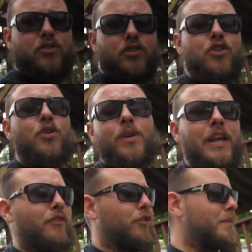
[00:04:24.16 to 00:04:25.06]
new
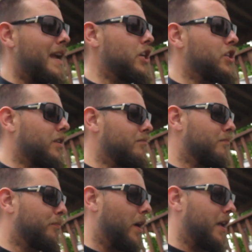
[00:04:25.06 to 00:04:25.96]
information,
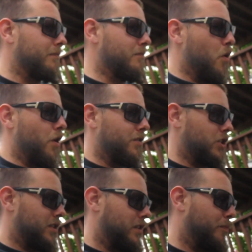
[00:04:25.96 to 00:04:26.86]
but more
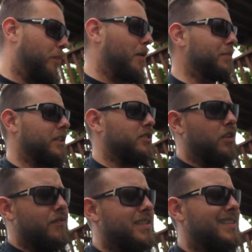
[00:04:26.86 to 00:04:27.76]
just a public
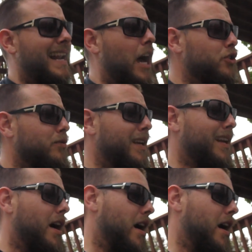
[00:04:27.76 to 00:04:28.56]
service announcement.